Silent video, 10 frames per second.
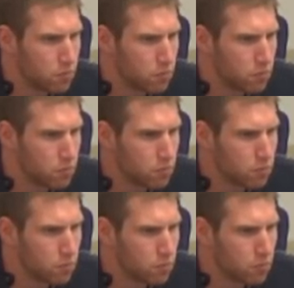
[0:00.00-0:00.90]

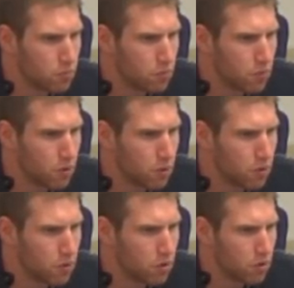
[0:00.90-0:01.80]

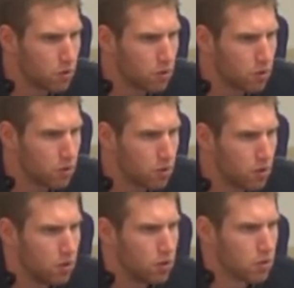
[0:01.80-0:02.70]

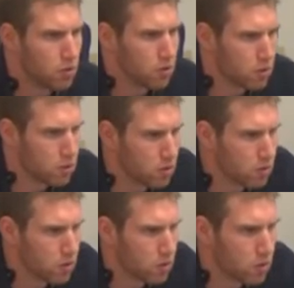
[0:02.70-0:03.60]

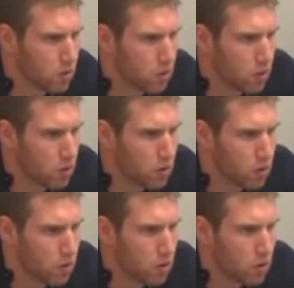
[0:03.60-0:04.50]

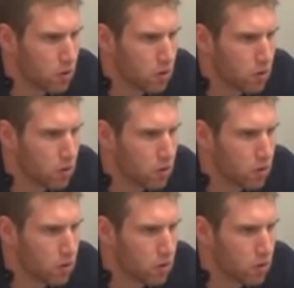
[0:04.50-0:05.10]
(silent)